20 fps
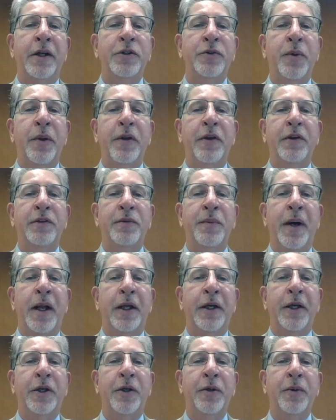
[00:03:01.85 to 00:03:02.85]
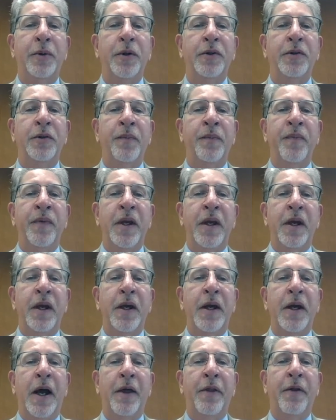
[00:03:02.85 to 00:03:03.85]
with these molecules,
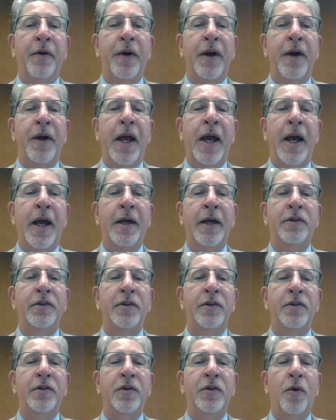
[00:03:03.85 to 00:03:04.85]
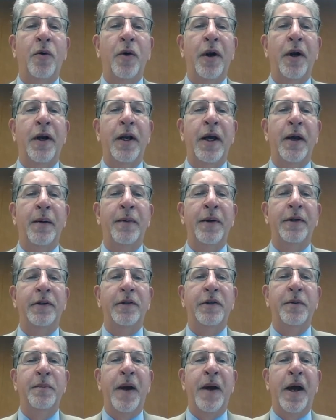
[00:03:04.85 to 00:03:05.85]
it either enhances or inhibits
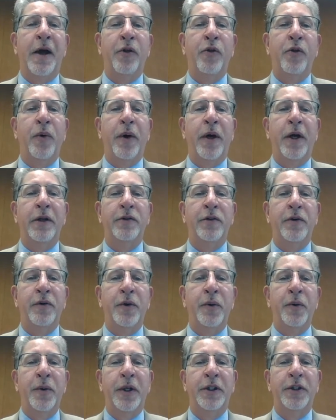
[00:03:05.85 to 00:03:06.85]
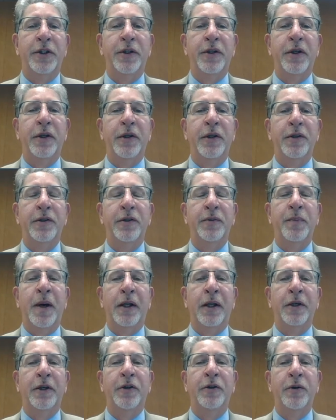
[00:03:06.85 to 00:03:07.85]
the pathways through which these
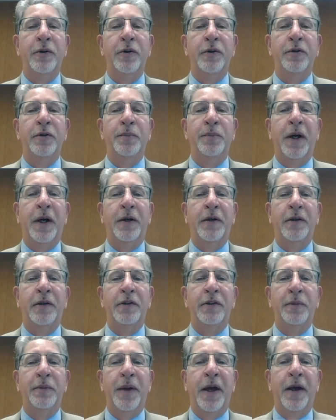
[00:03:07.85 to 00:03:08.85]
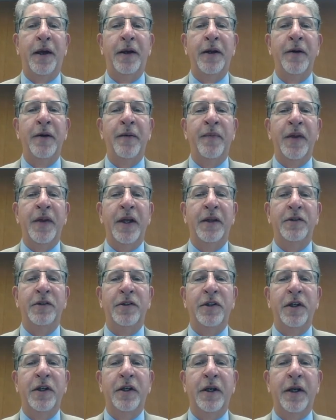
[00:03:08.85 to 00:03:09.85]
molecules participate in
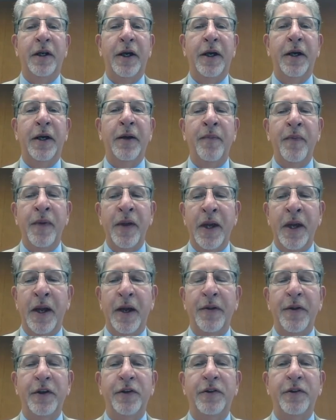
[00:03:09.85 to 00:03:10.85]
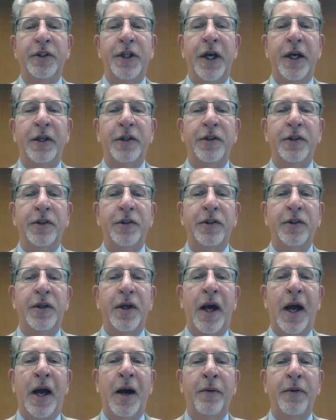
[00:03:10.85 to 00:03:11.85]
signaling, and this changes
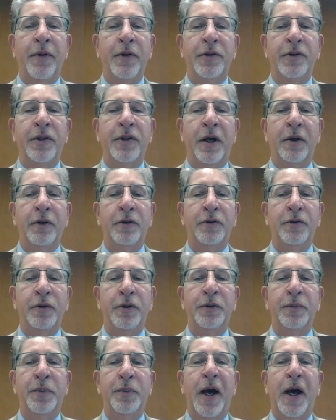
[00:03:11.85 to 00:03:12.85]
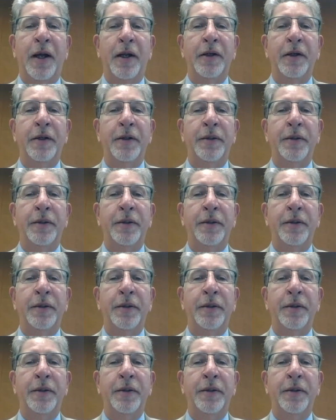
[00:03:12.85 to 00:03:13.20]
how the cells respond.